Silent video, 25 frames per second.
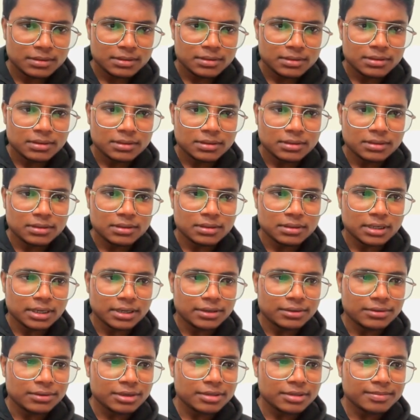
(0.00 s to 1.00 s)

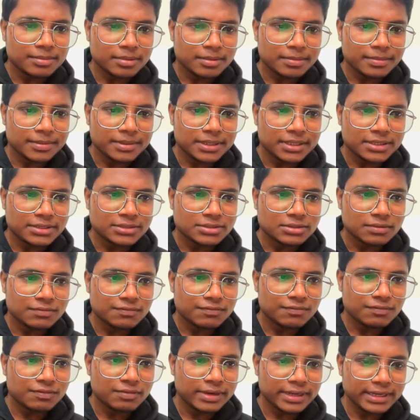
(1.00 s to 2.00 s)
Cannot read properties of
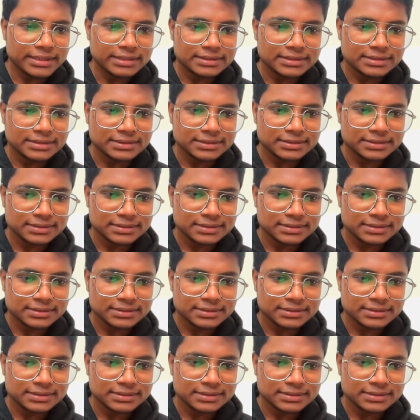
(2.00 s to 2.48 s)
length.